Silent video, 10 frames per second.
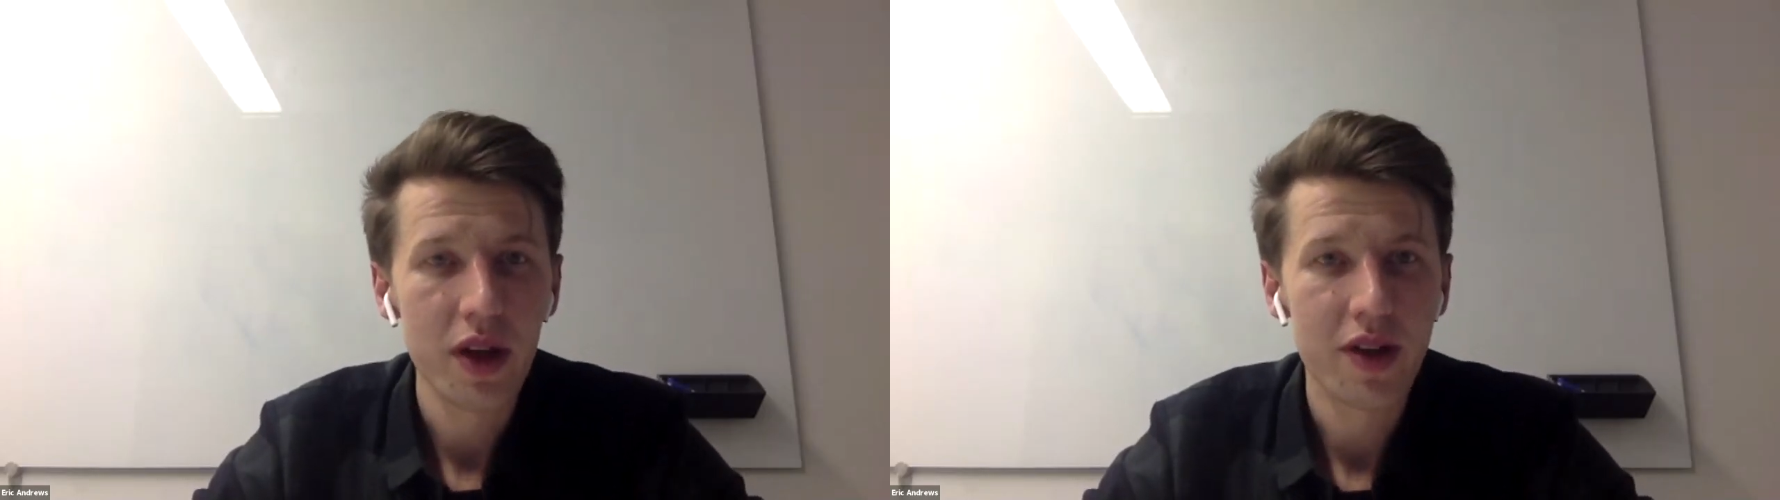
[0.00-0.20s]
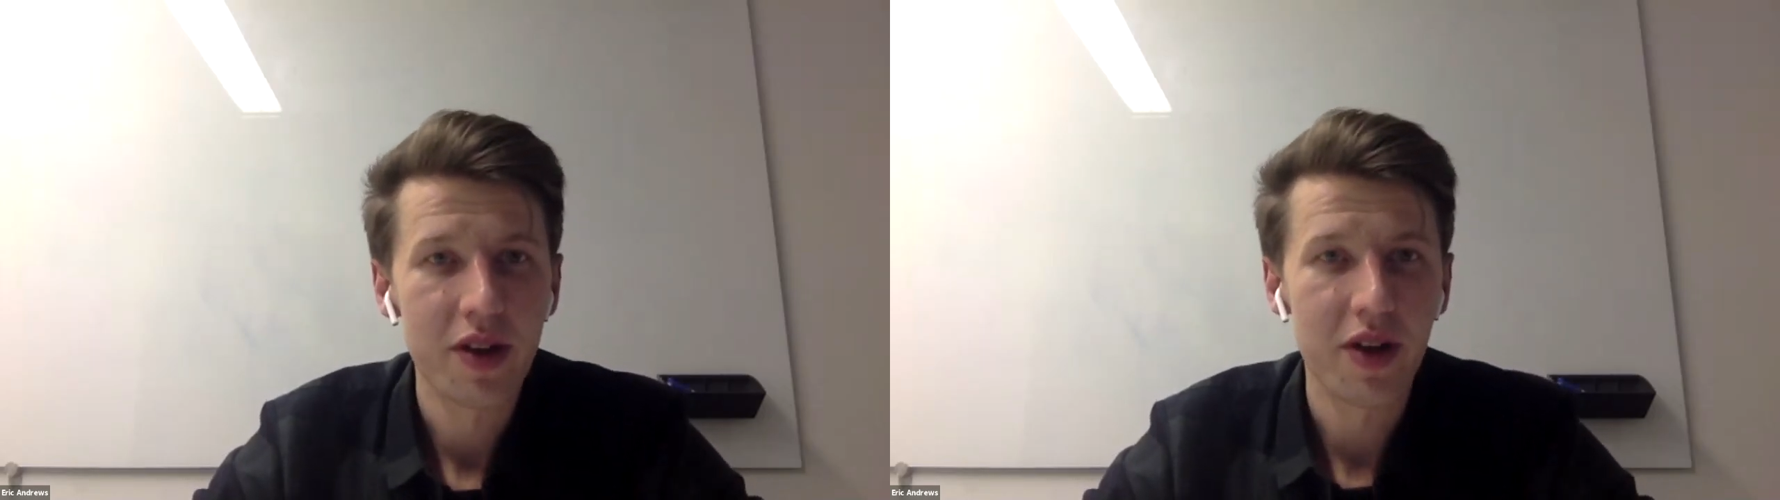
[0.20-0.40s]

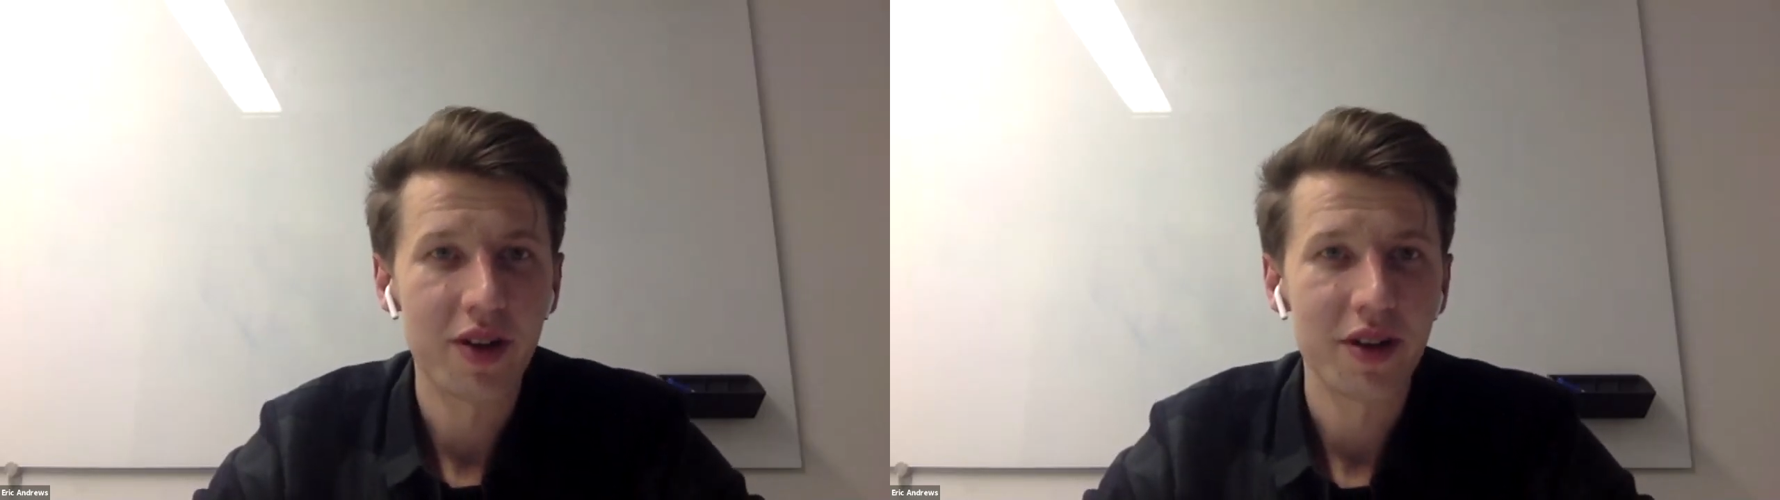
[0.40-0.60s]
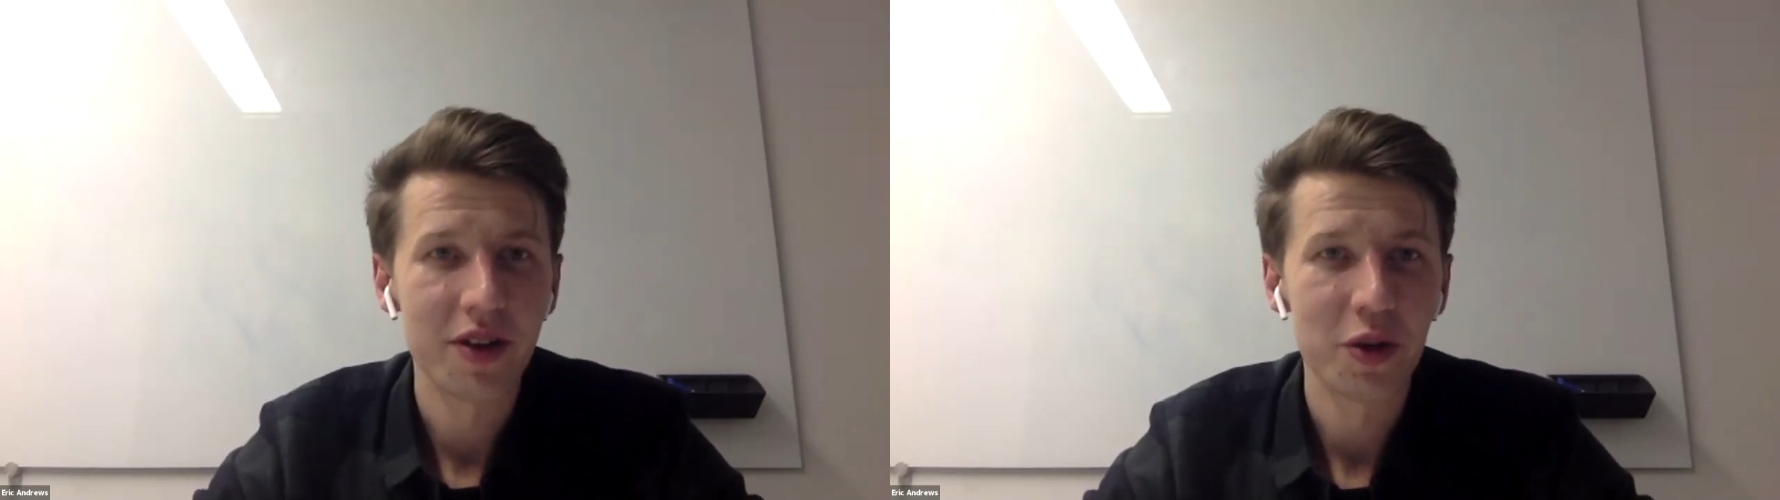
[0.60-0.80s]
it's
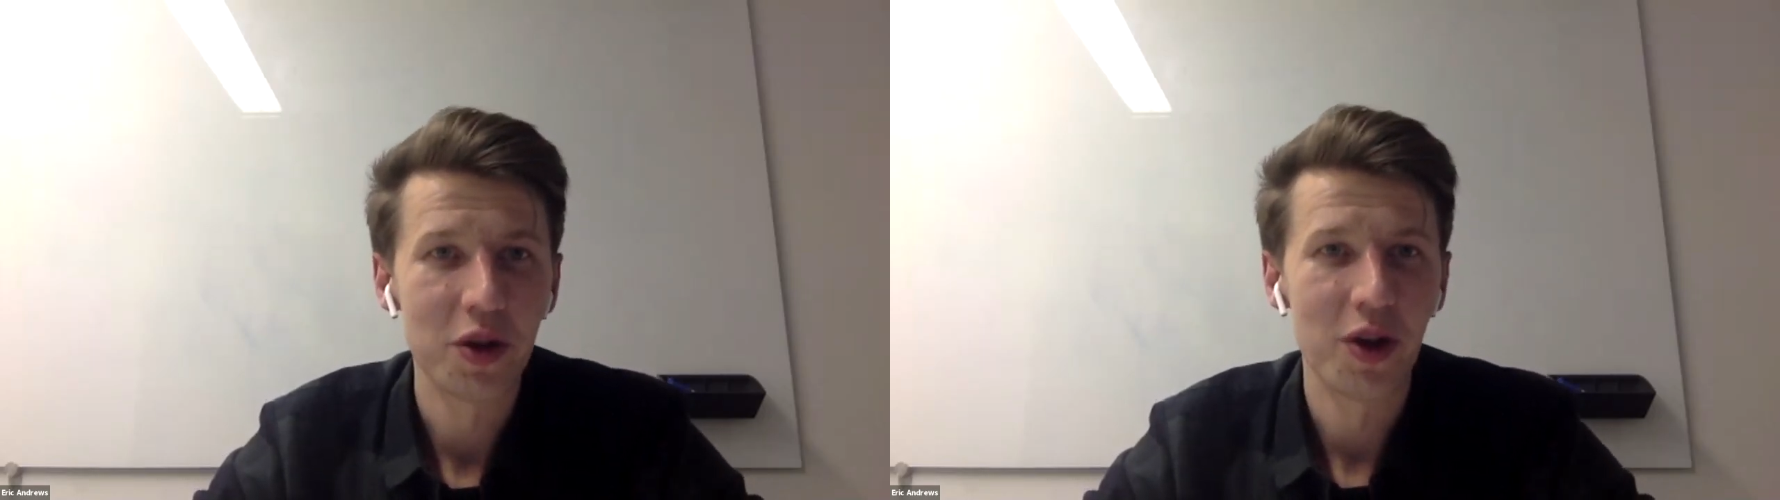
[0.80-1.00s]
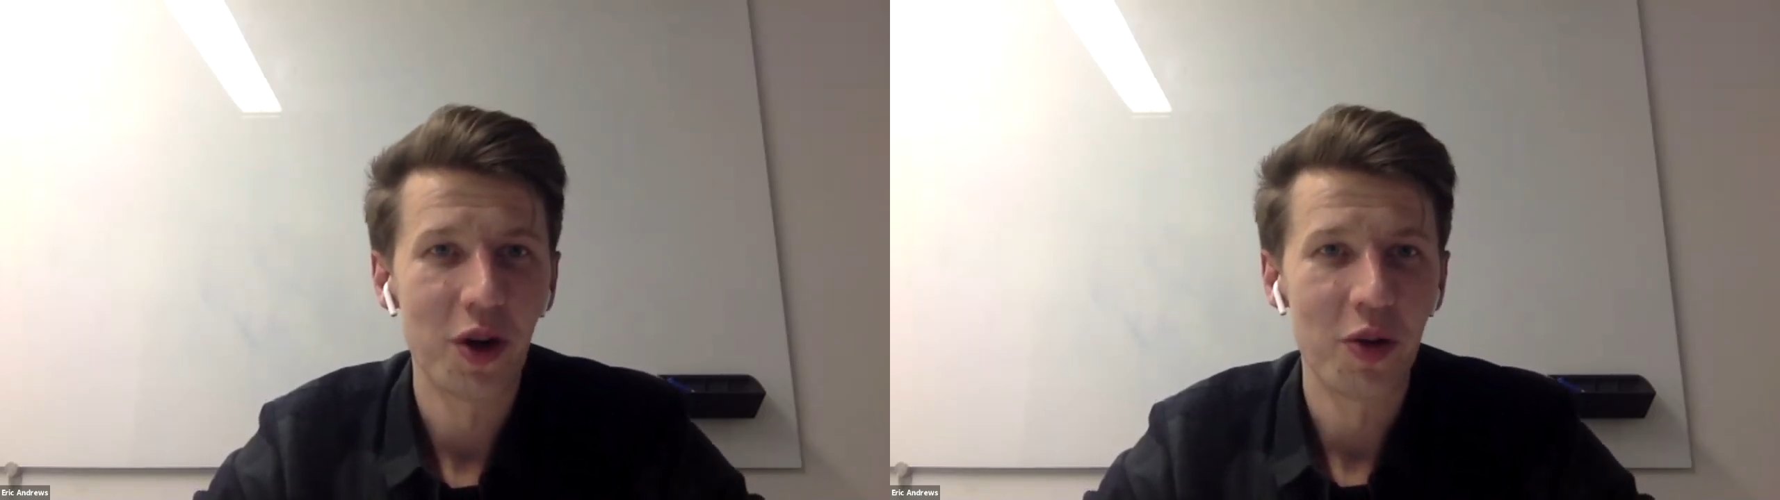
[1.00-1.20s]
all
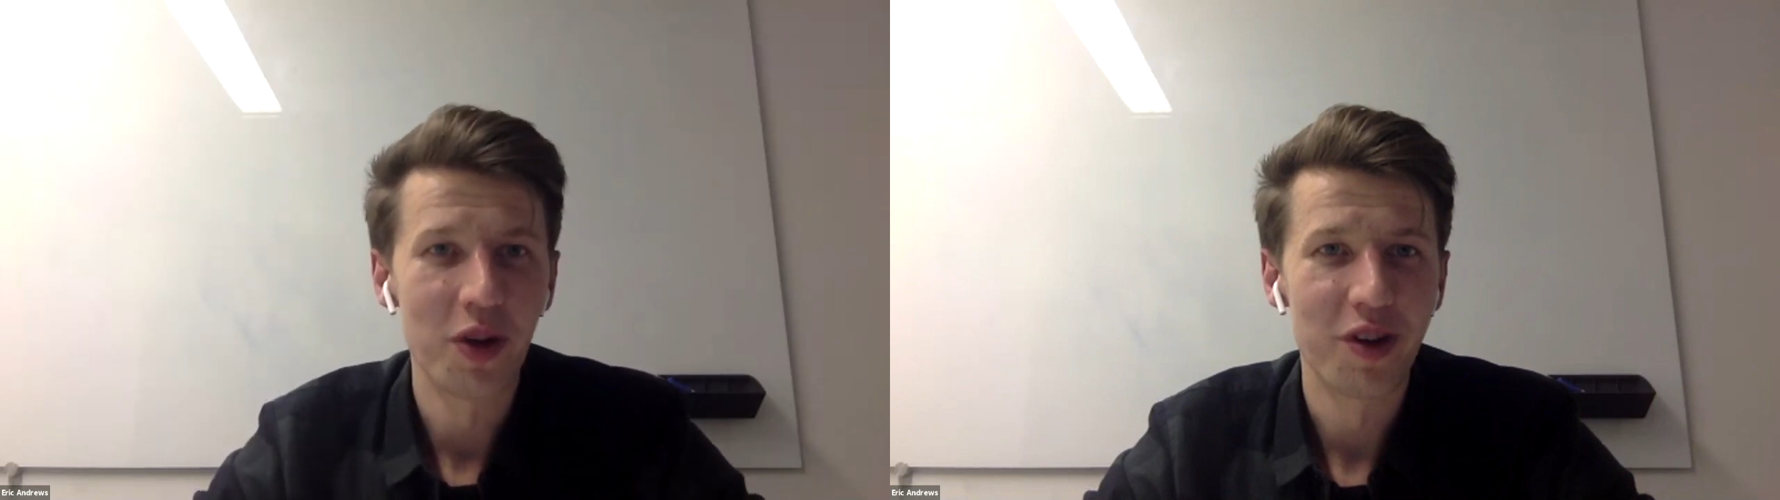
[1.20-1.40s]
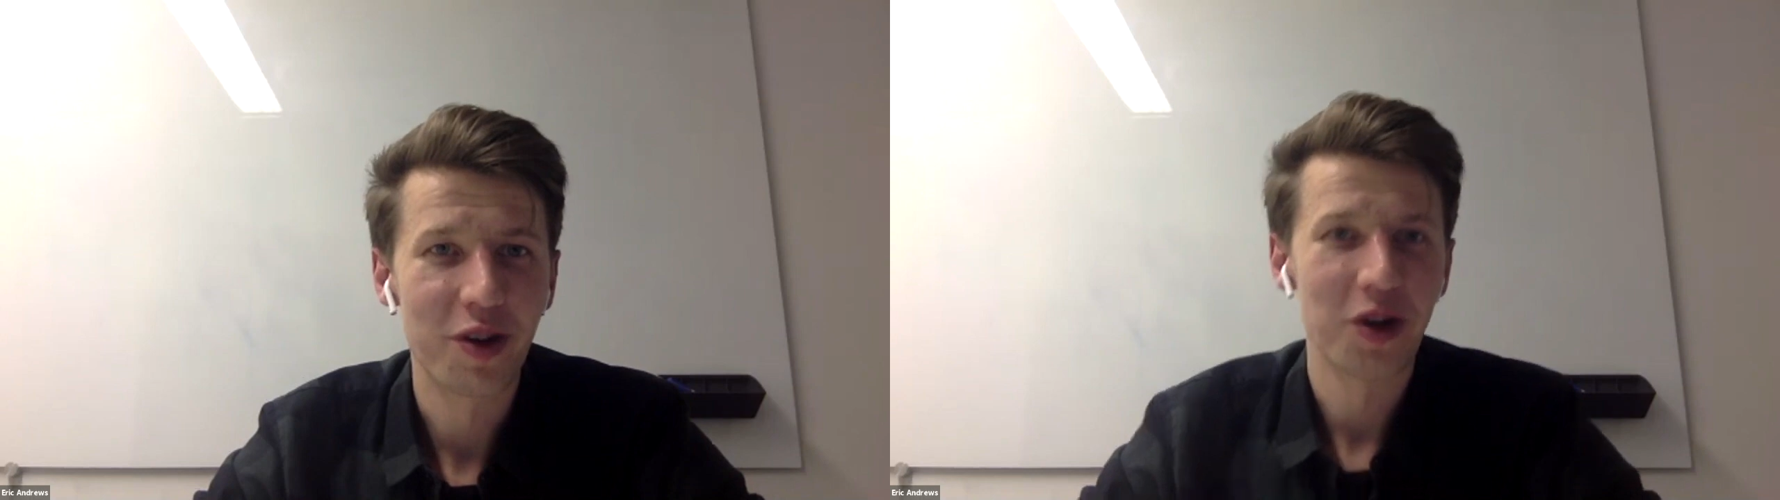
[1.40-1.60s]
open